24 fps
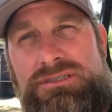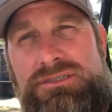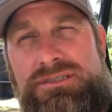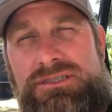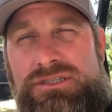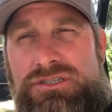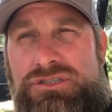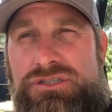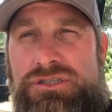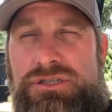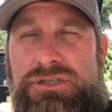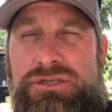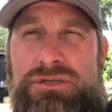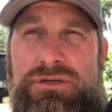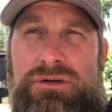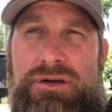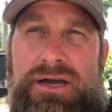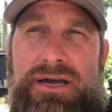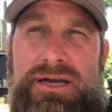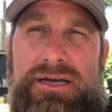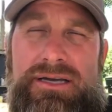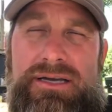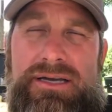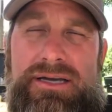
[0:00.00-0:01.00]
this year,
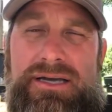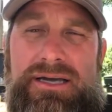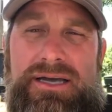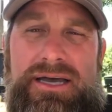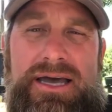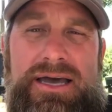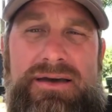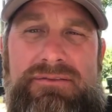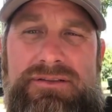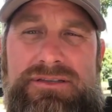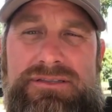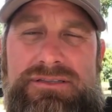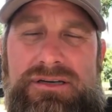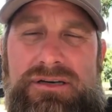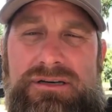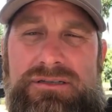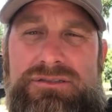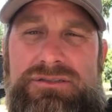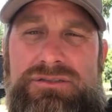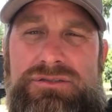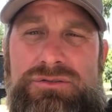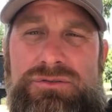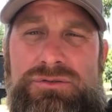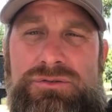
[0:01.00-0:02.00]
I haven't
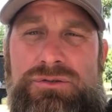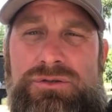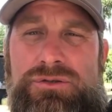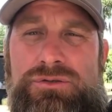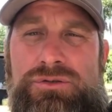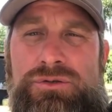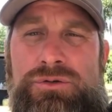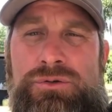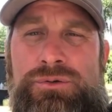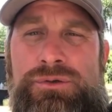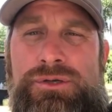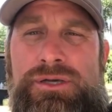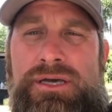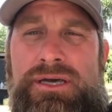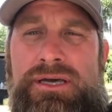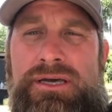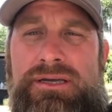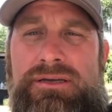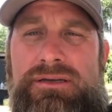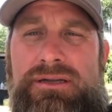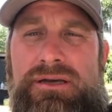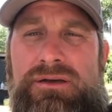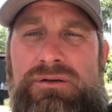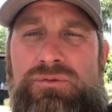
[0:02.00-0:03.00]
talked to the crew
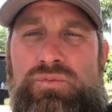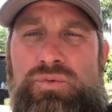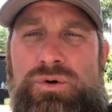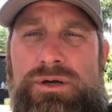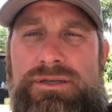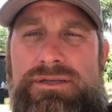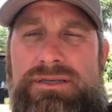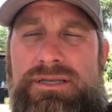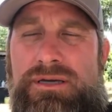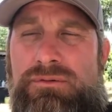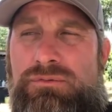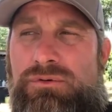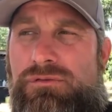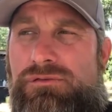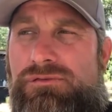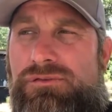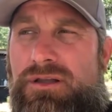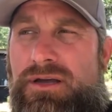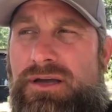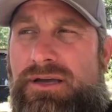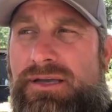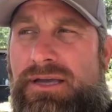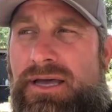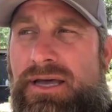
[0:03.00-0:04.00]
yet on what day we're
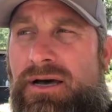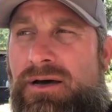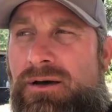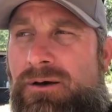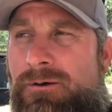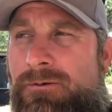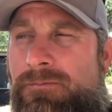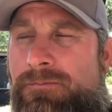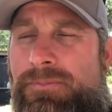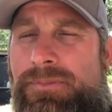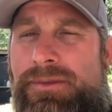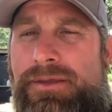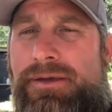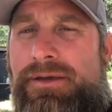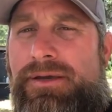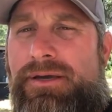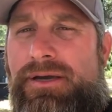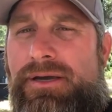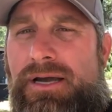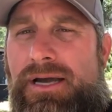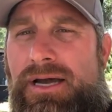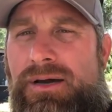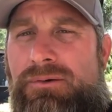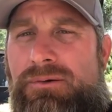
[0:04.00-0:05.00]
flying out.
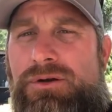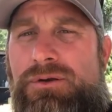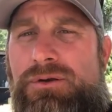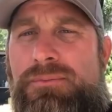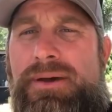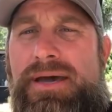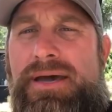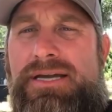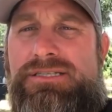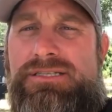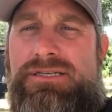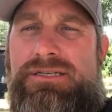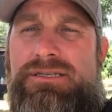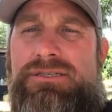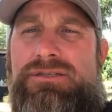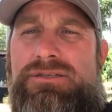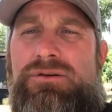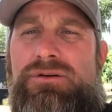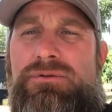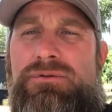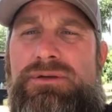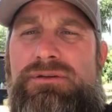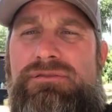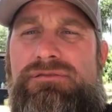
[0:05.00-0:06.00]
I would imagine it's
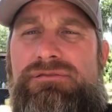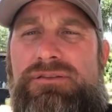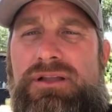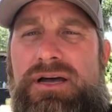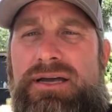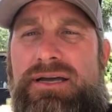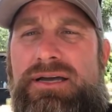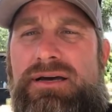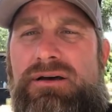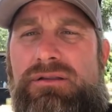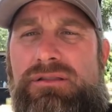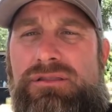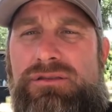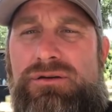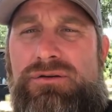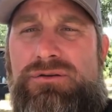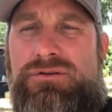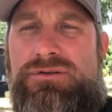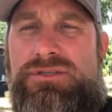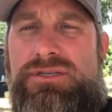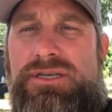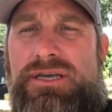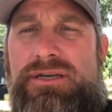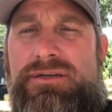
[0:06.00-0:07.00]
going to be fly out
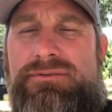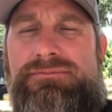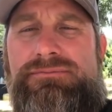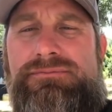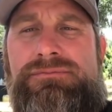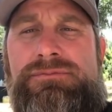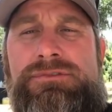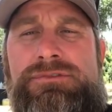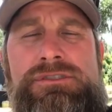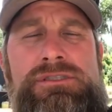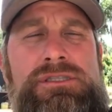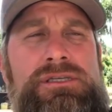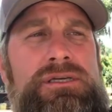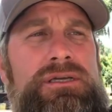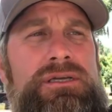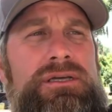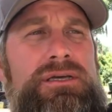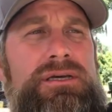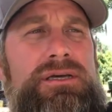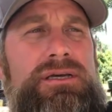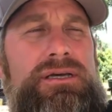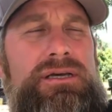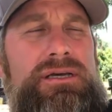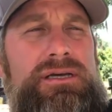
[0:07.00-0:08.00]
Thursday.
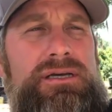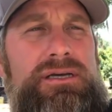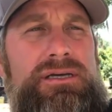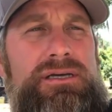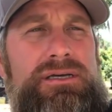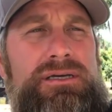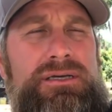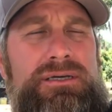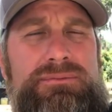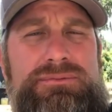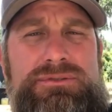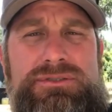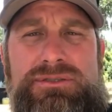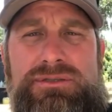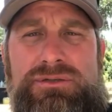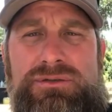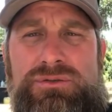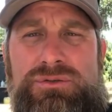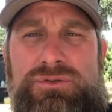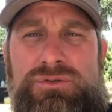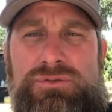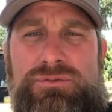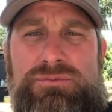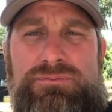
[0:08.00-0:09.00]

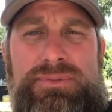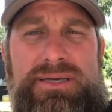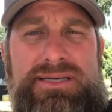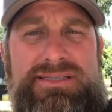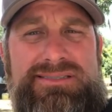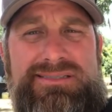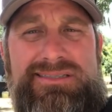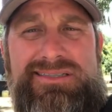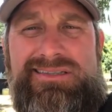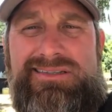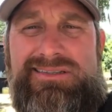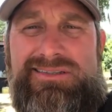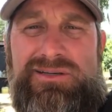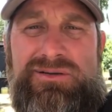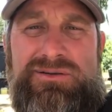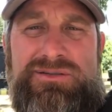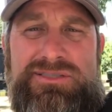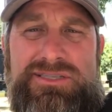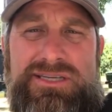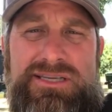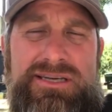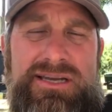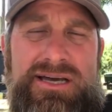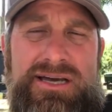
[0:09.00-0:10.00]
So basically
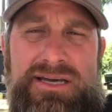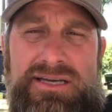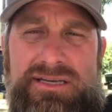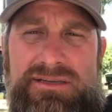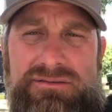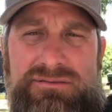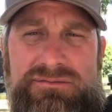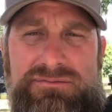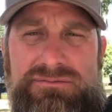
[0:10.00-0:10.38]
Thursday night,